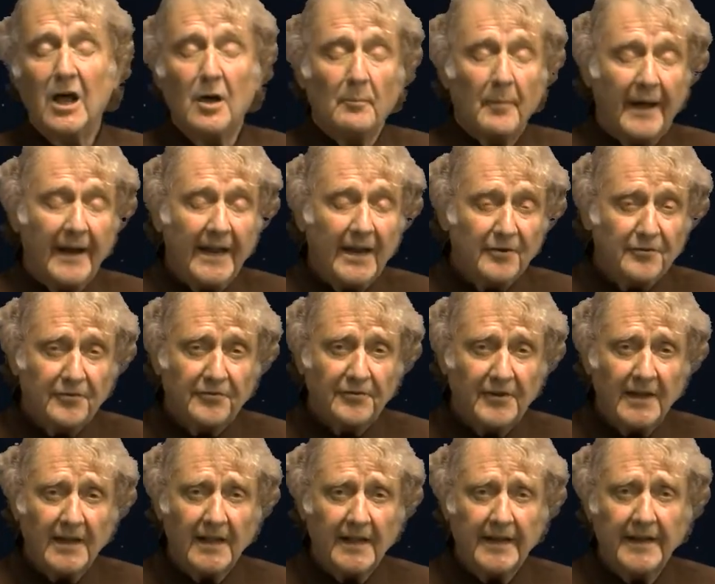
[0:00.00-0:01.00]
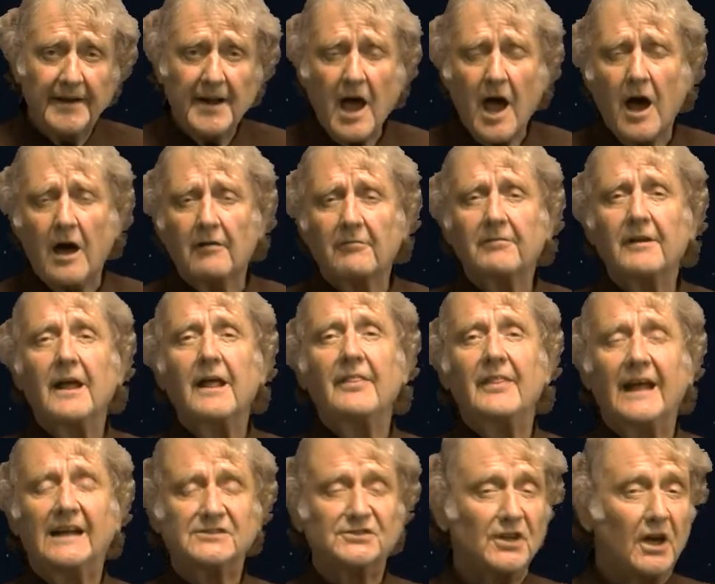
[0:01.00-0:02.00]
But interestingly enough,
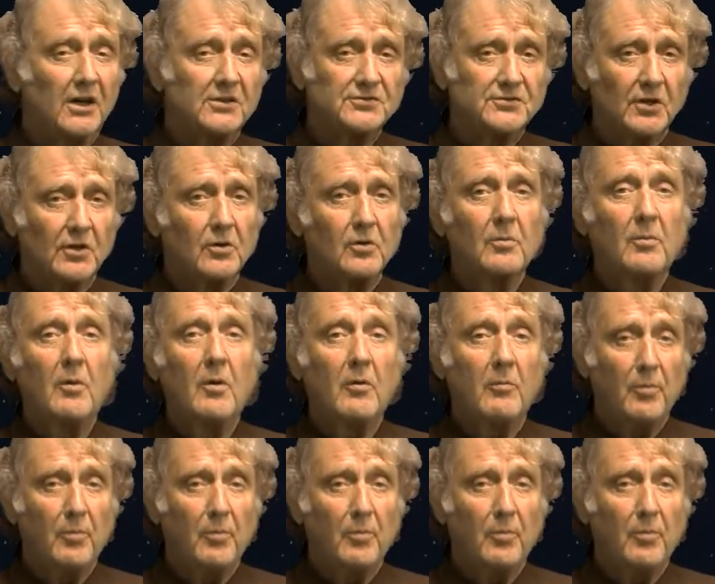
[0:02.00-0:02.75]
that's also